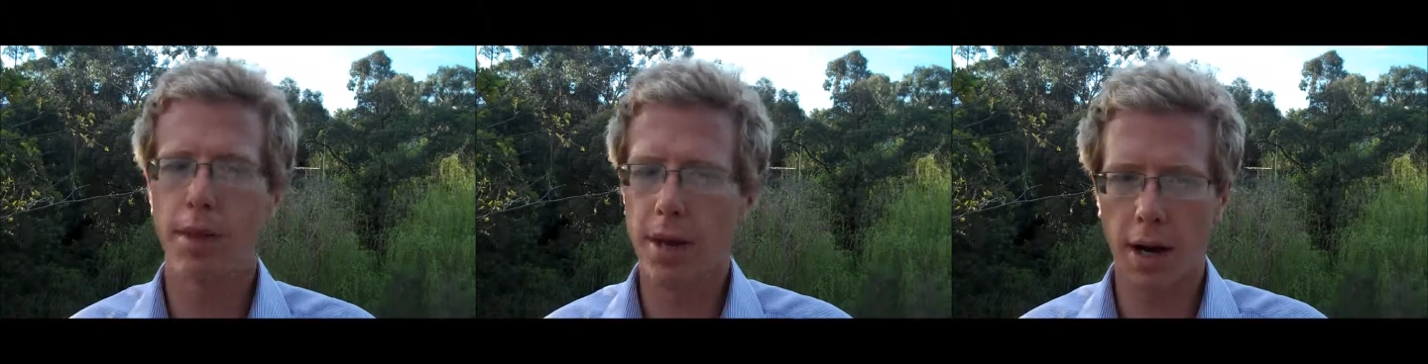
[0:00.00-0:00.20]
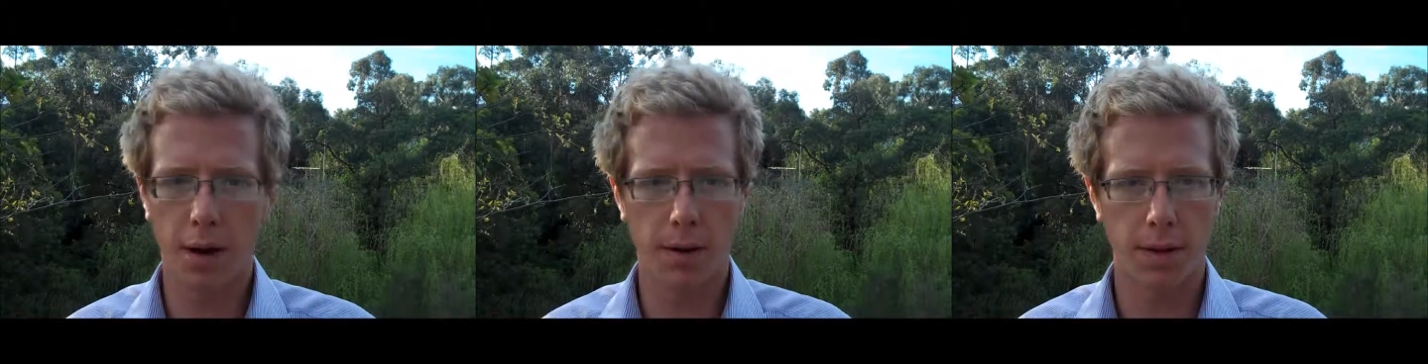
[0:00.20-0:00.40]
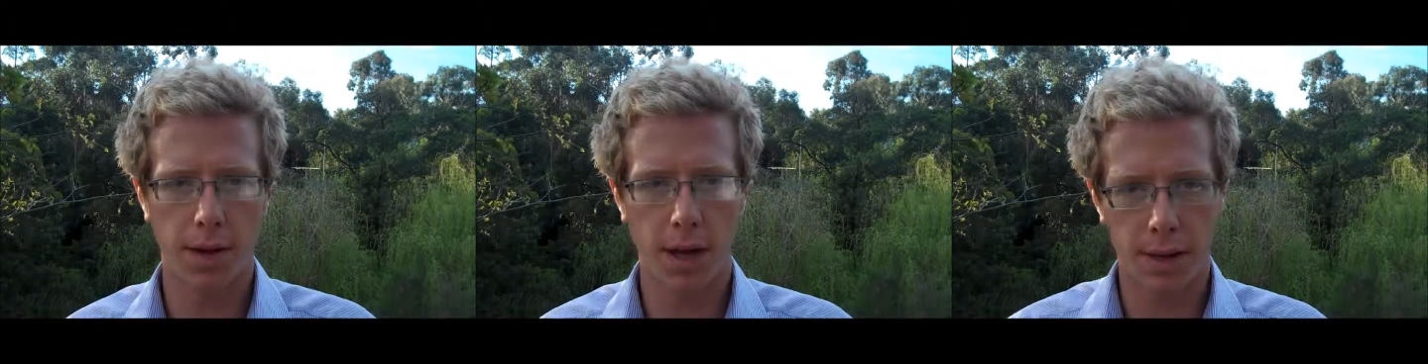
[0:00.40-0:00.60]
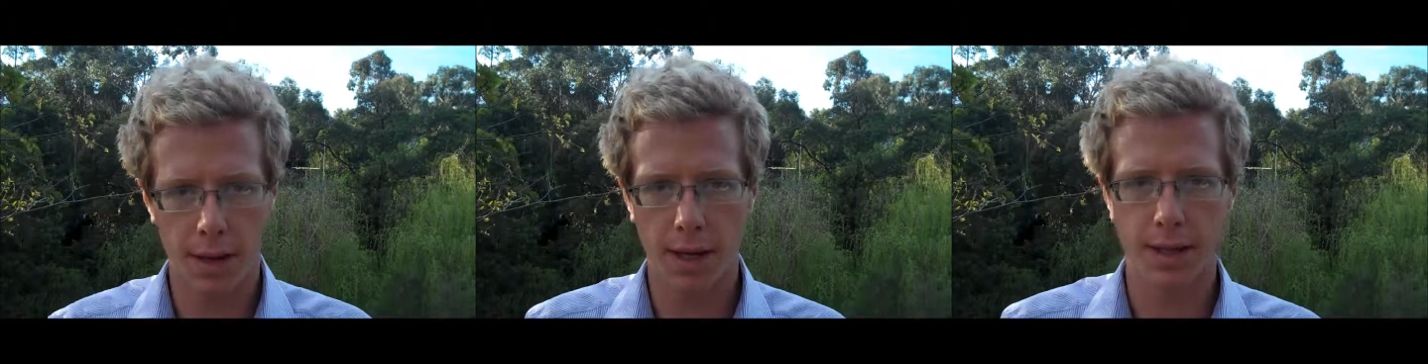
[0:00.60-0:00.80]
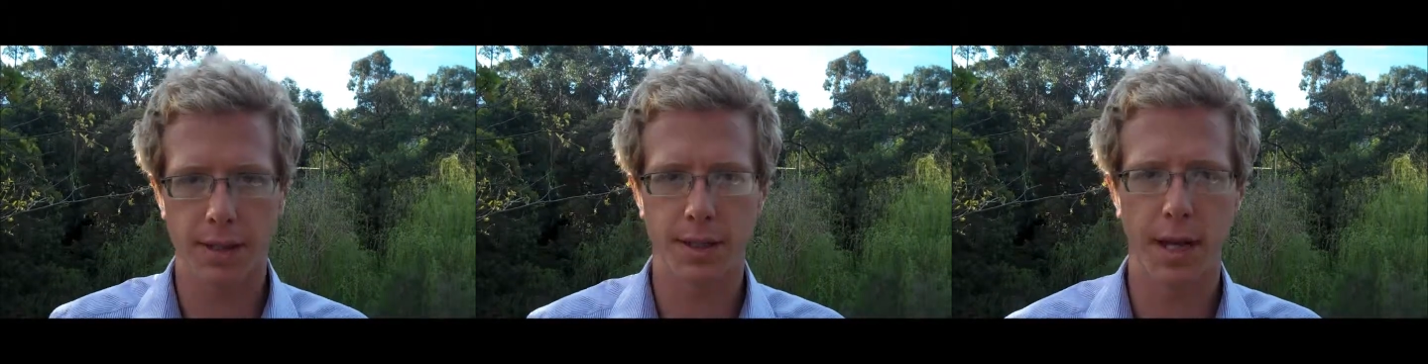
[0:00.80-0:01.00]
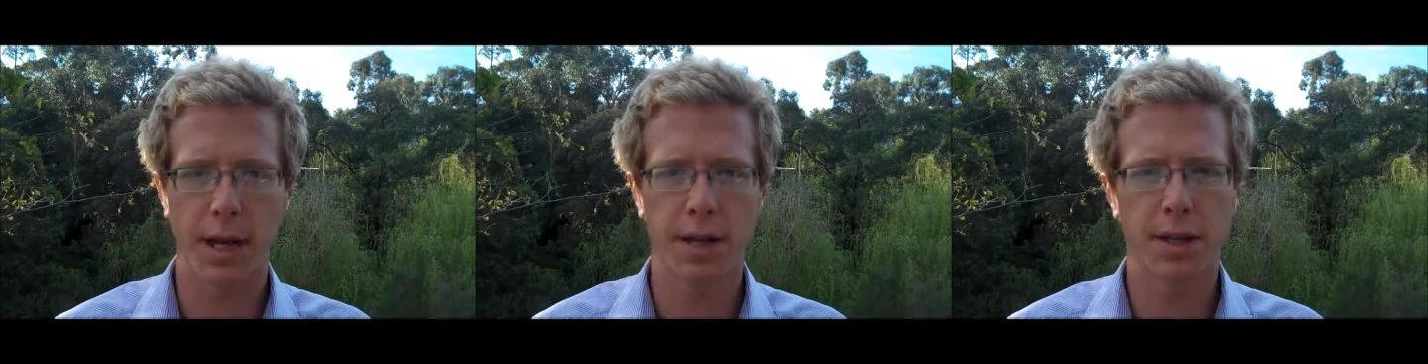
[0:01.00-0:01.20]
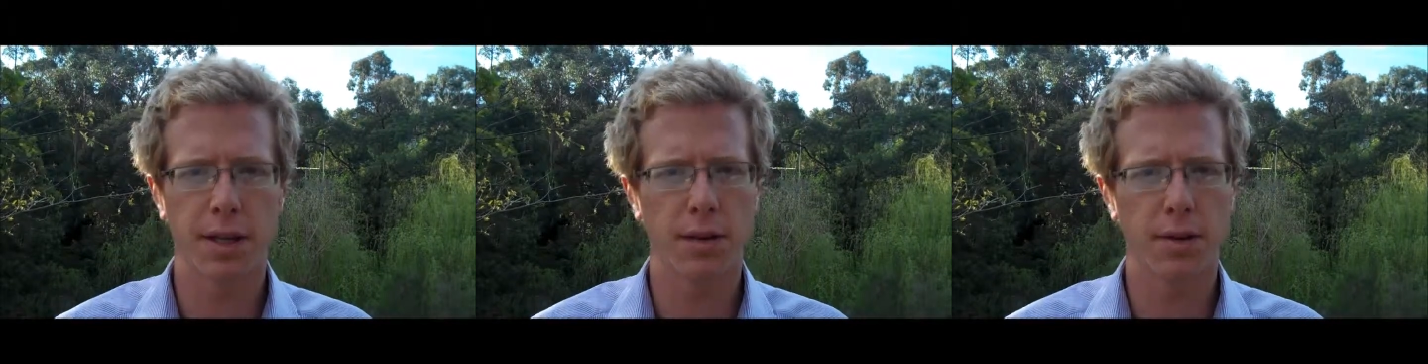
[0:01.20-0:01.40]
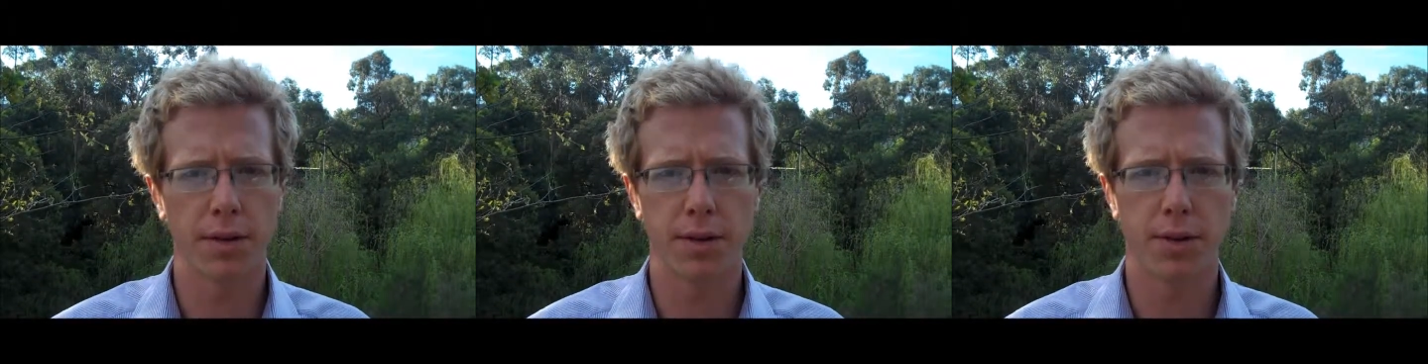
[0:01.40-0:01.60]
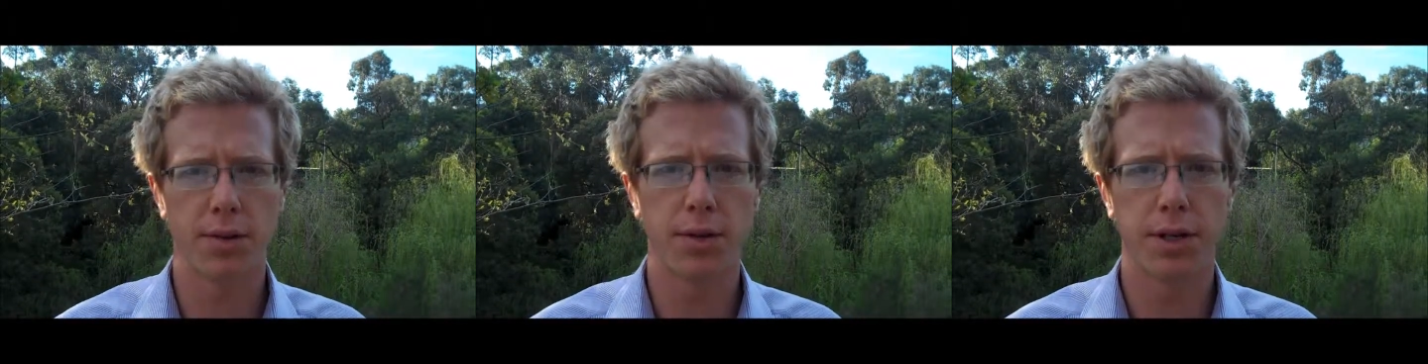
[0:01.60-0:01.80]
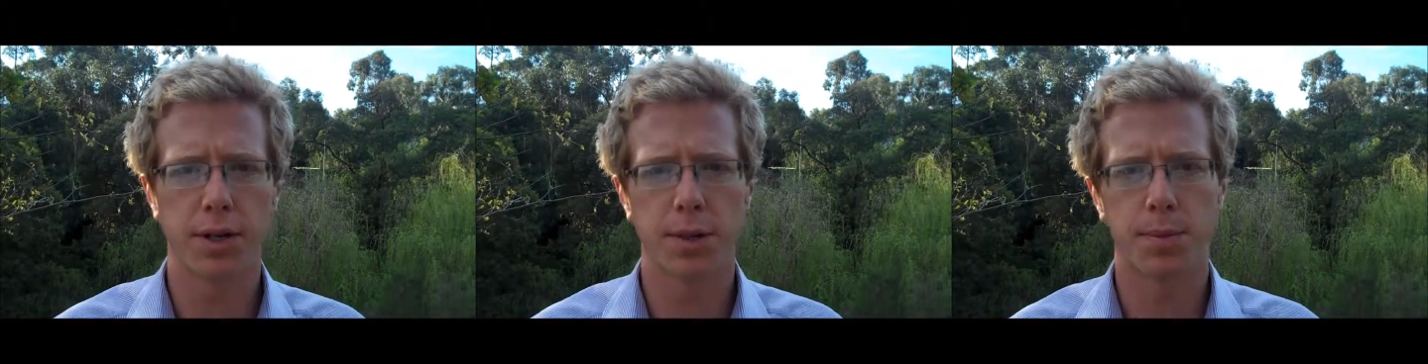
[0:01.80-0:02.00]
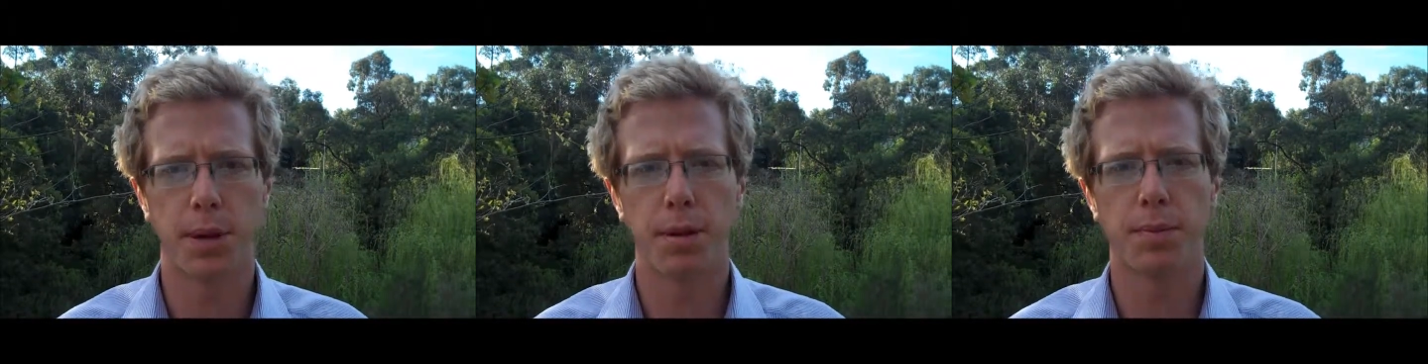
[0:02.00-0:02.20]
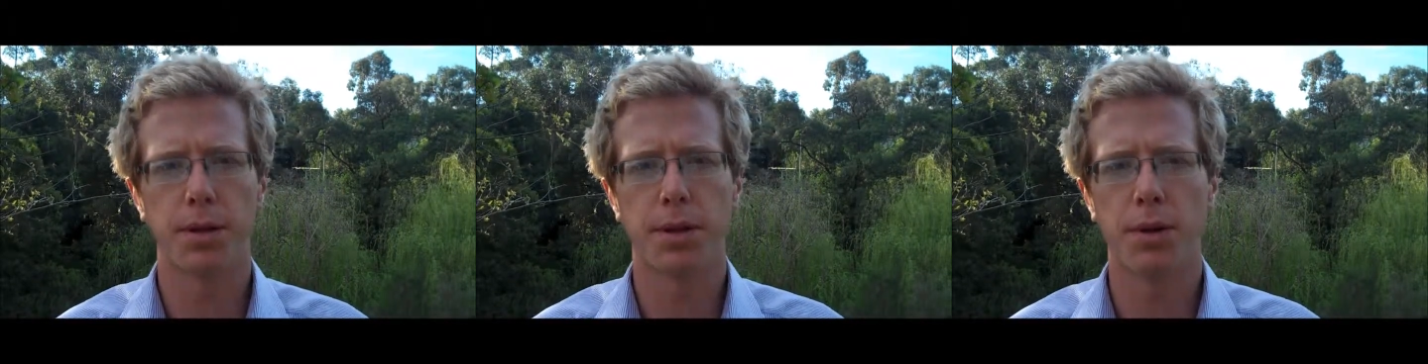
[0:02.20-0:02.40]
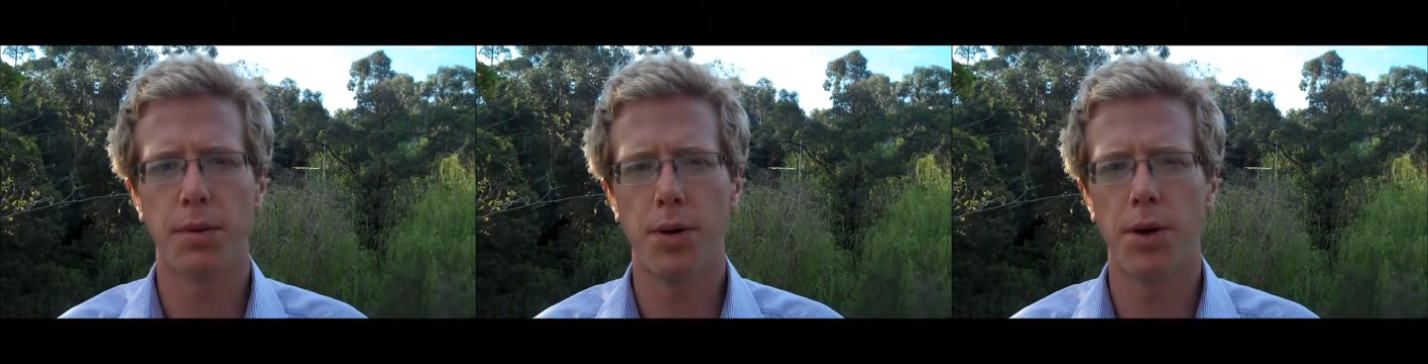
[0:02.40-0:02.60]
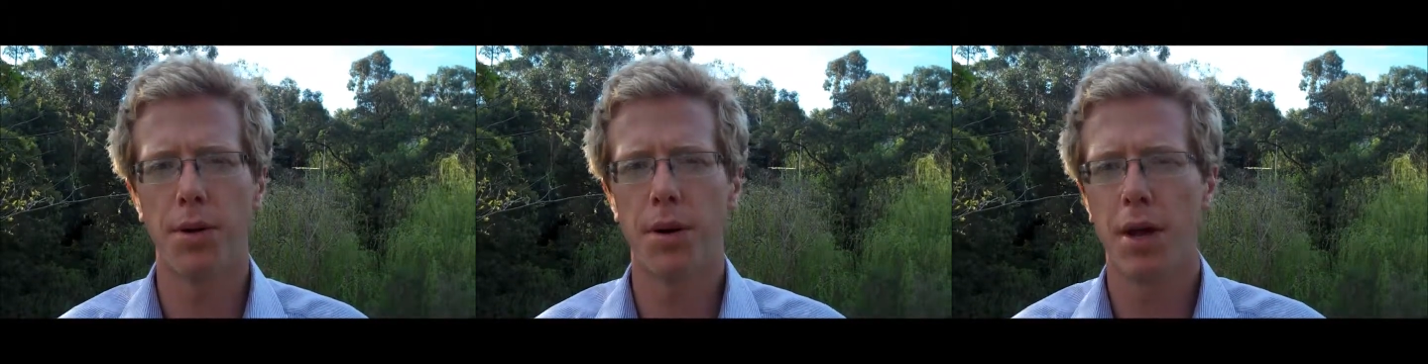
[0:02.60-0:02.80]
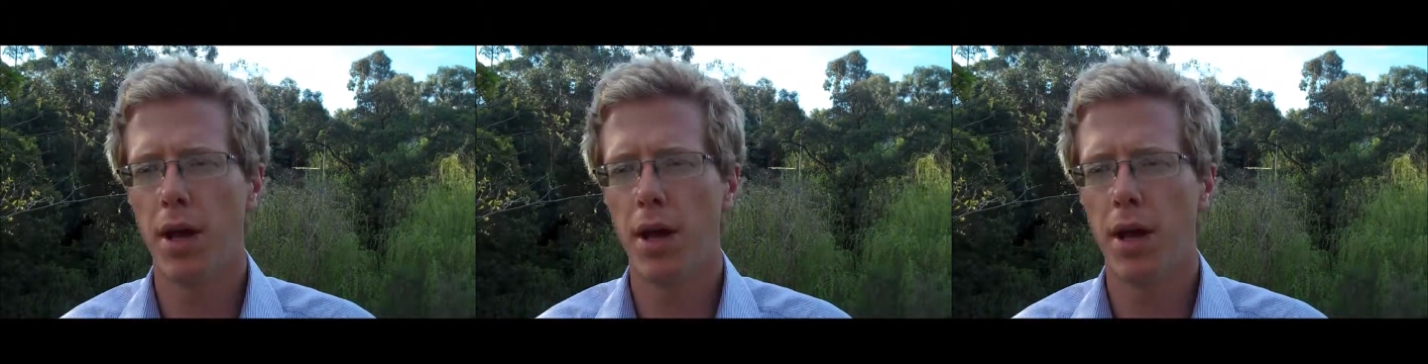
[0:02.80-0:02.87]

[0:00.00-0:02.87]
at that stage they were the two richest people in the world,